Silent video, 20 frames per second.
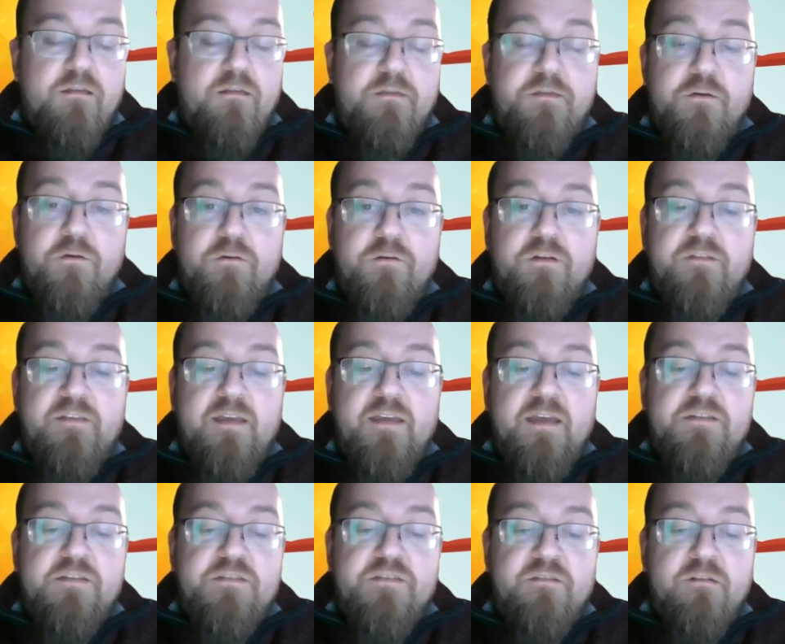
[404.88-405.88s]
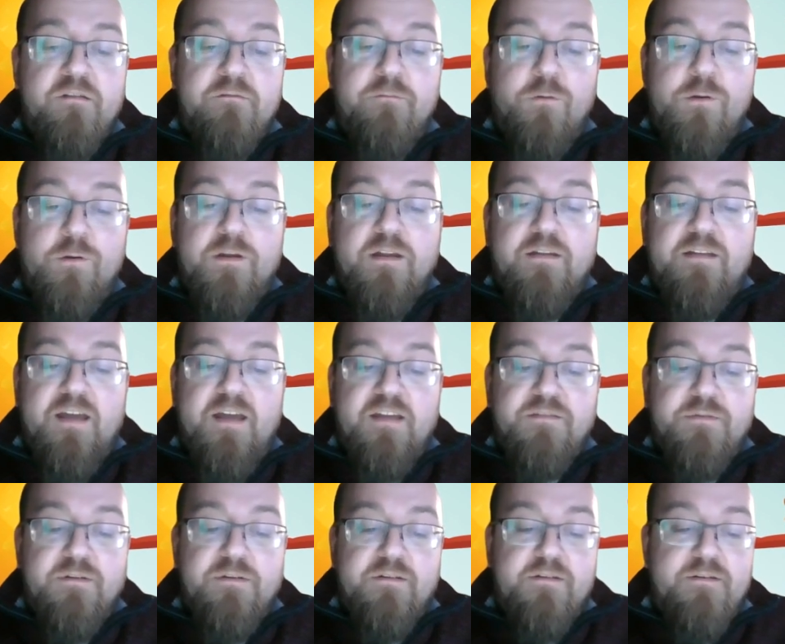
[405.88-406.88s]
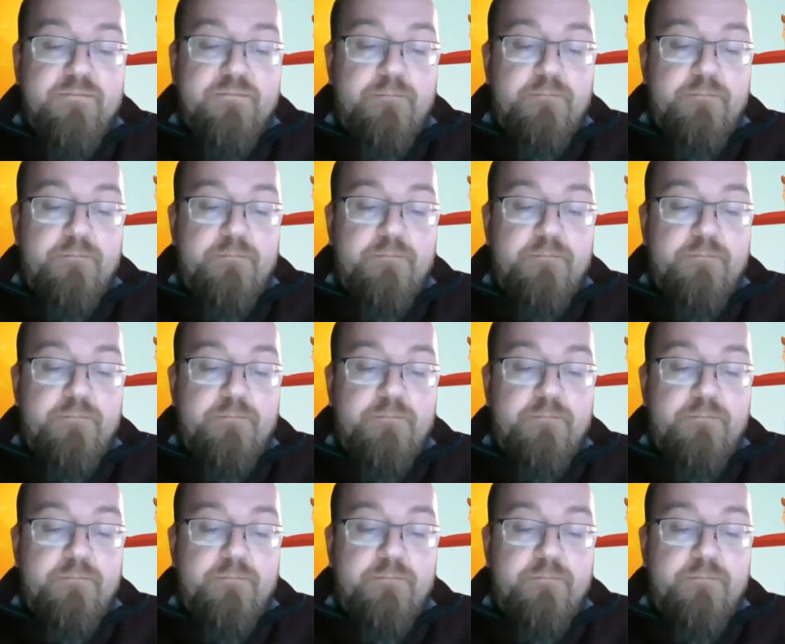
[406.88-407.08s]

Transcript: Third is anxious avoidant attachment.